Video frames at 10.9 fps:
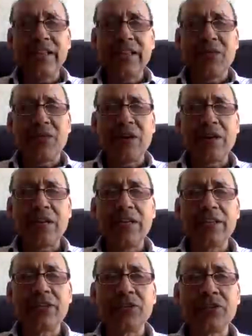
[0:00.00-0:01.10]
the water
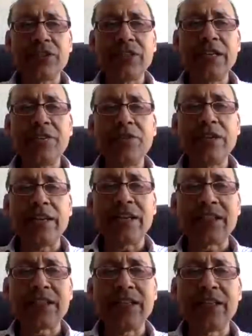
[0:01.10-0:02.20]
dissociates to an
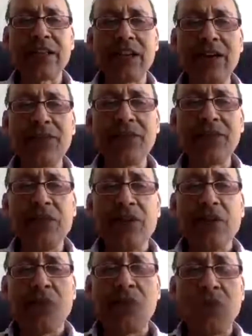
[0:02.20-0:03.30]
extent of
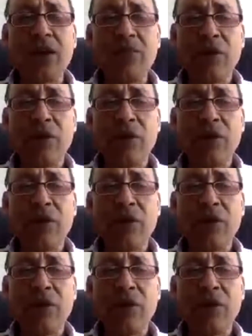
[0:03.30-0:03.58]
1